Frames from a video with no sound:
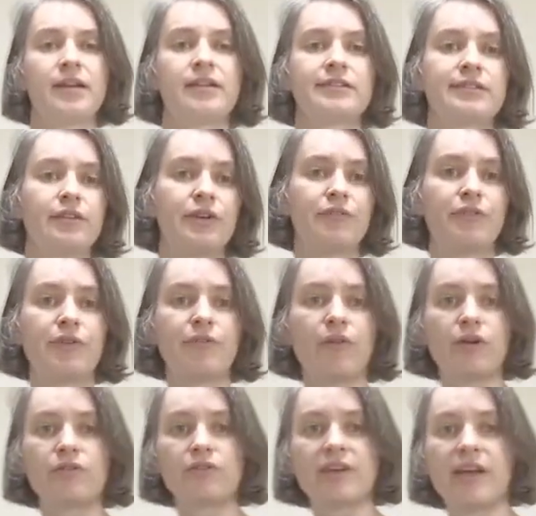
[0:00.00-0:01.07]
So if you
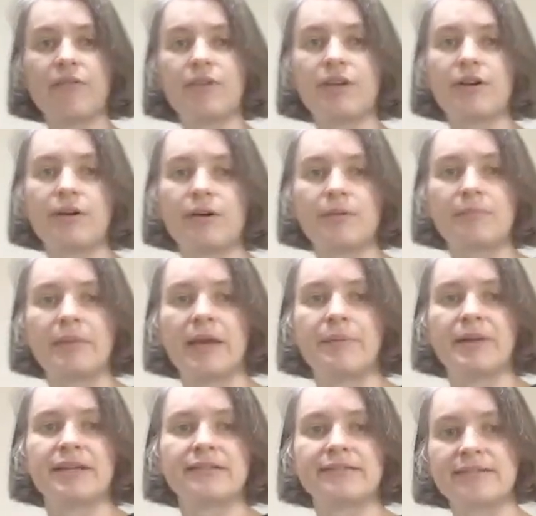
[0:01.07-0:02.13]
want to carry your
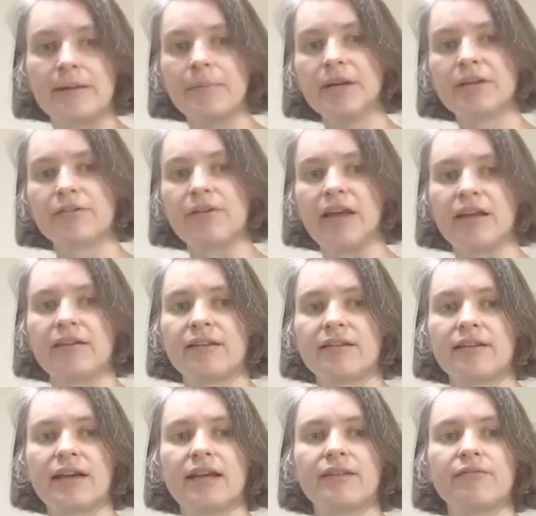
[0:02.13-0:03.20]
baby in summer, you
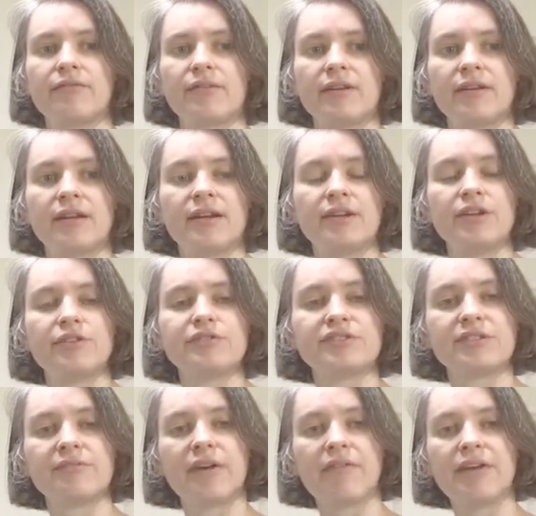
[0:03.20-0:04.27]
can use
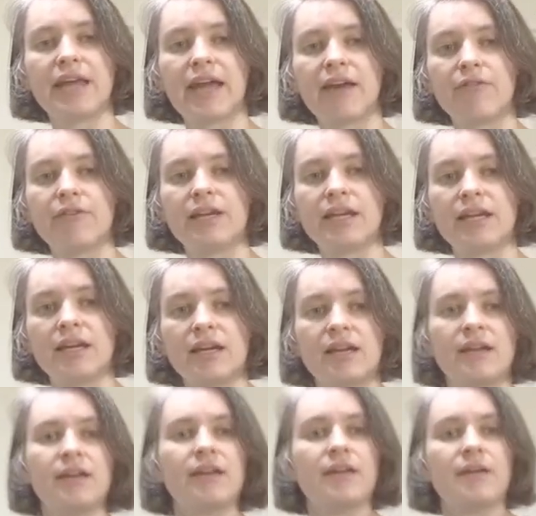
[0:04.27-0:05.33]
a very airy
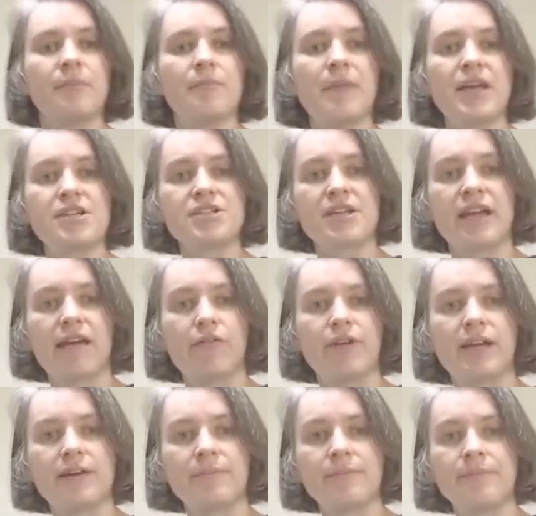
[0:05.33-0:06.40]
mesh
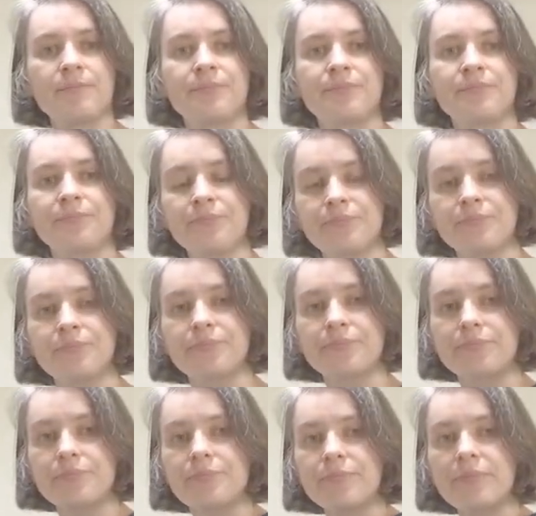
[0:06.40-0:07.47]
carrier.
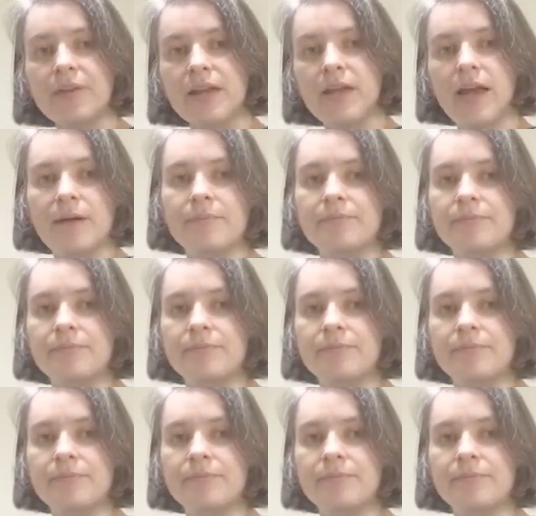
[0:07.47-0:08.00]
Yeah.